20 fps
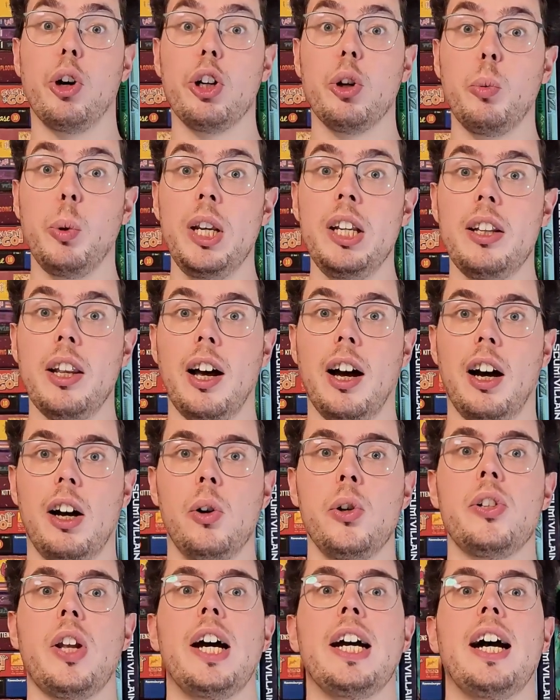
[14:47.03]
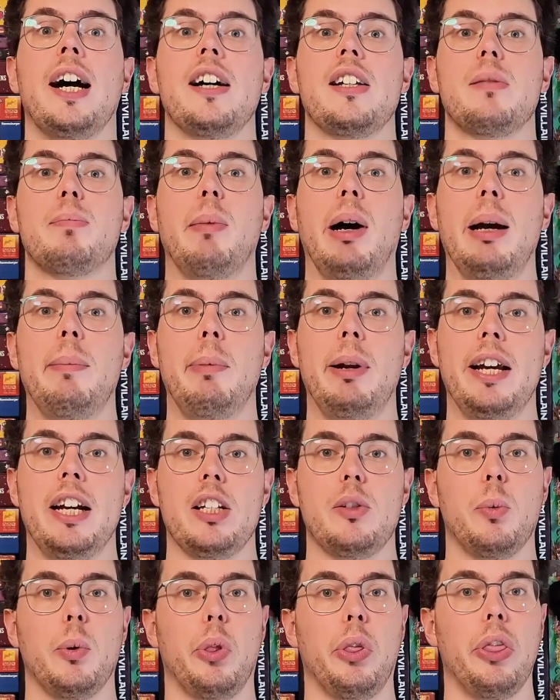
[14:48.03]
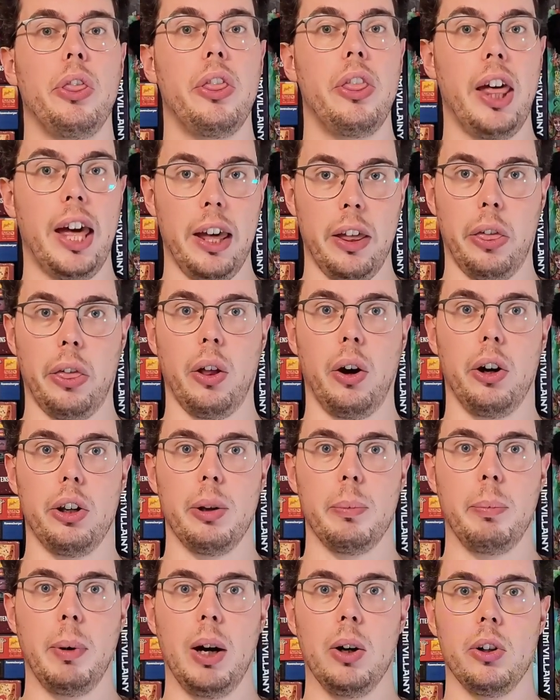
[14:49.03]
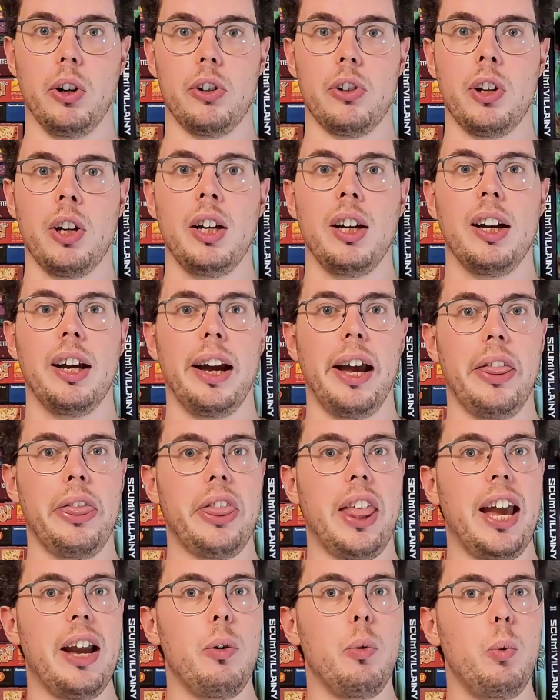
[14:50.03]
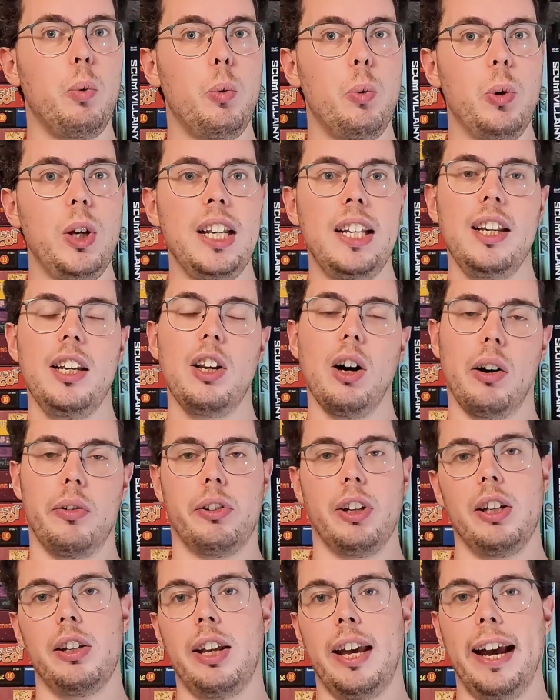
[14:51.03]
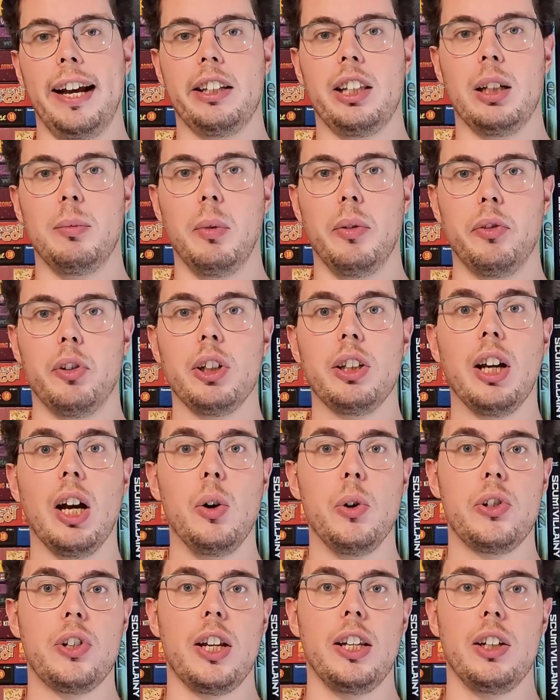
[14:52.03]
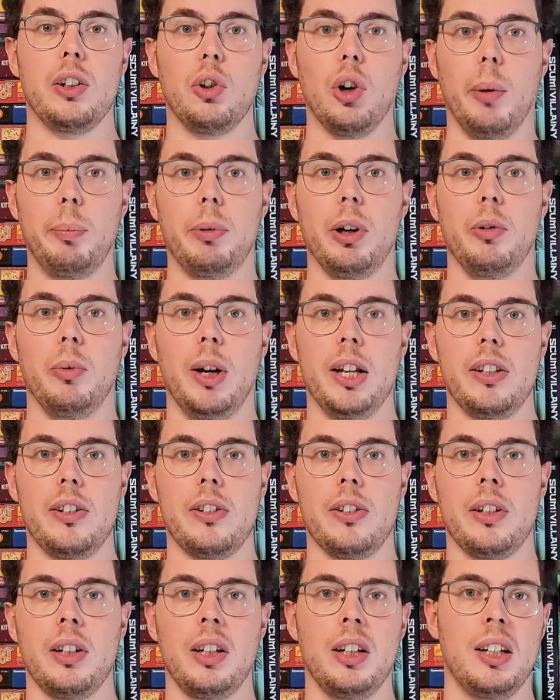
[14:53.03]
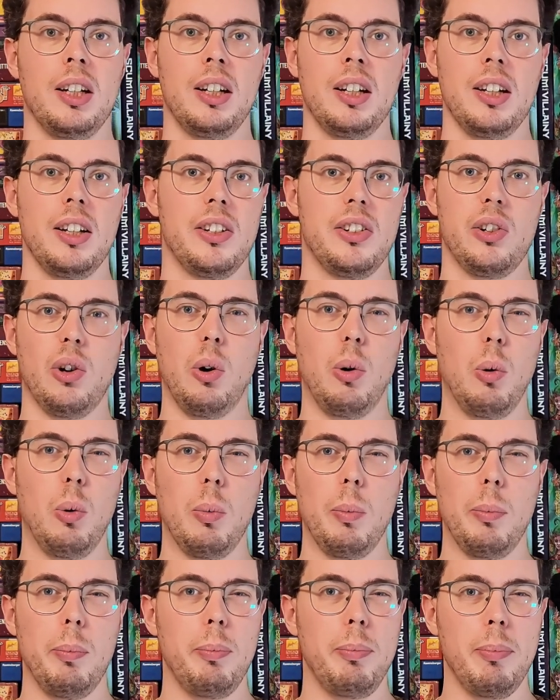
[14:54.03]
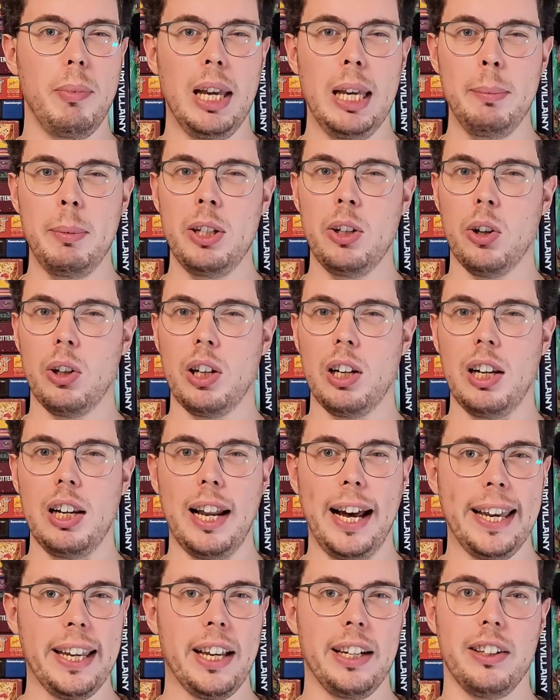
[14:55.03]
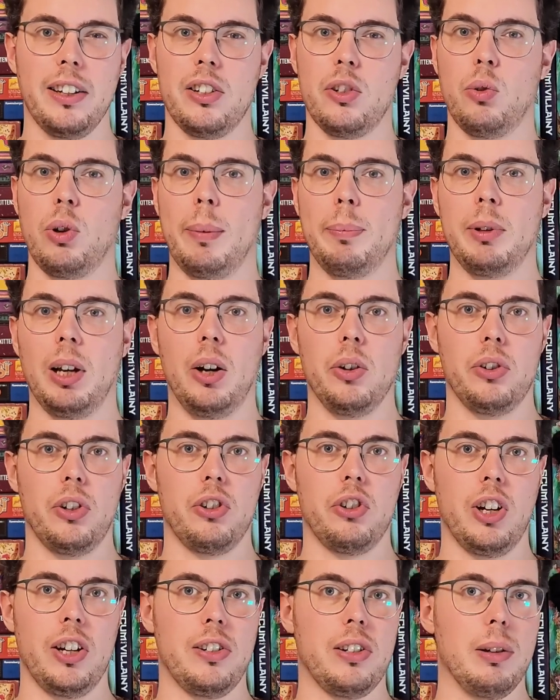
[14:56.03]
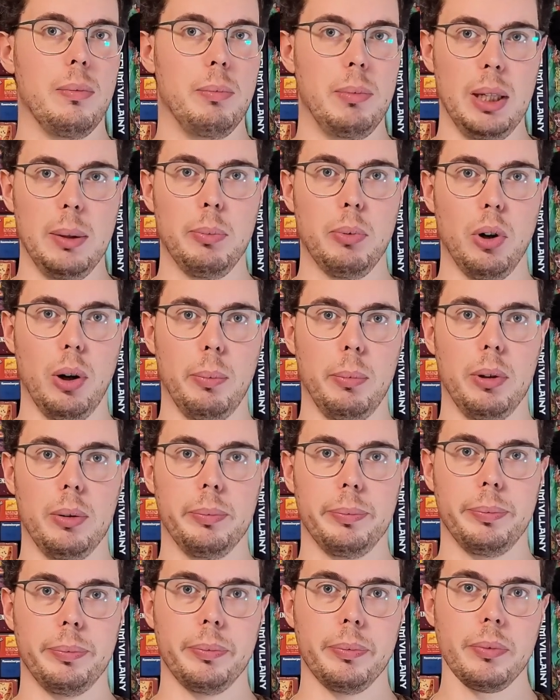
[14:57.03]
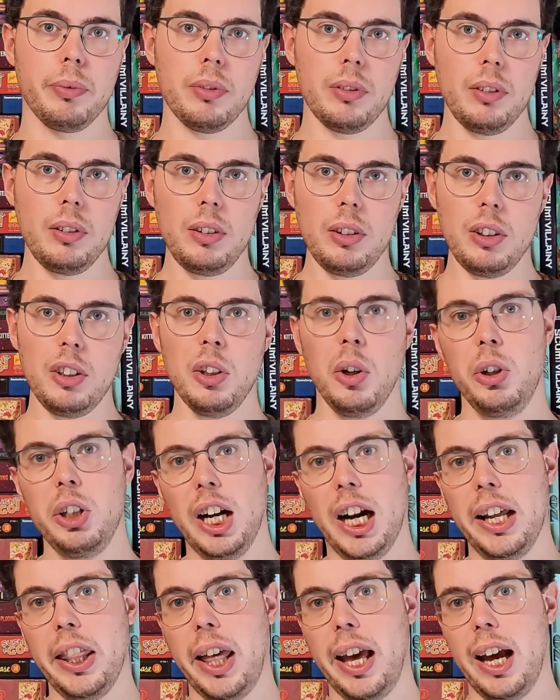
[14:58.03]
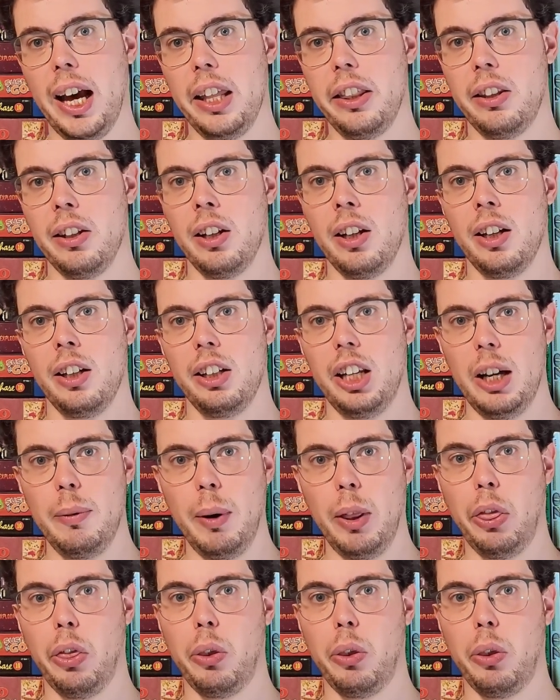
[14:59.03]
the Windler house, I asked my players what they thought about it, and they really loved interacting with the ghost and the goblin rats. So maybe not liking this trapped house is just a me problem. On the other hand, they went